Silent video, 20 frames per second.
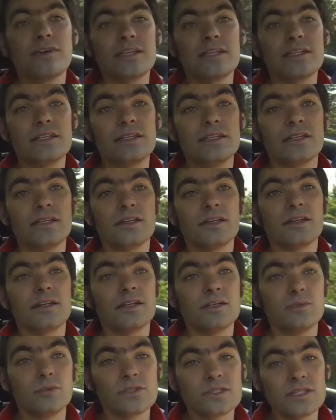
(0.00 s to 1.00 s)
five hundred
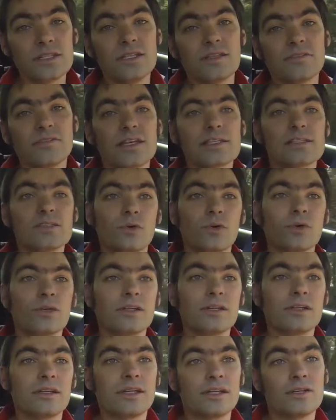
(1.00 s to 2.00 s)
euros more than the
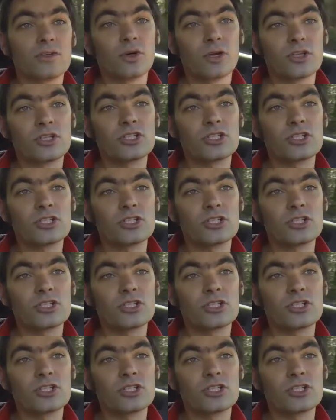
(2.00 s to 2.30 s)
hatchback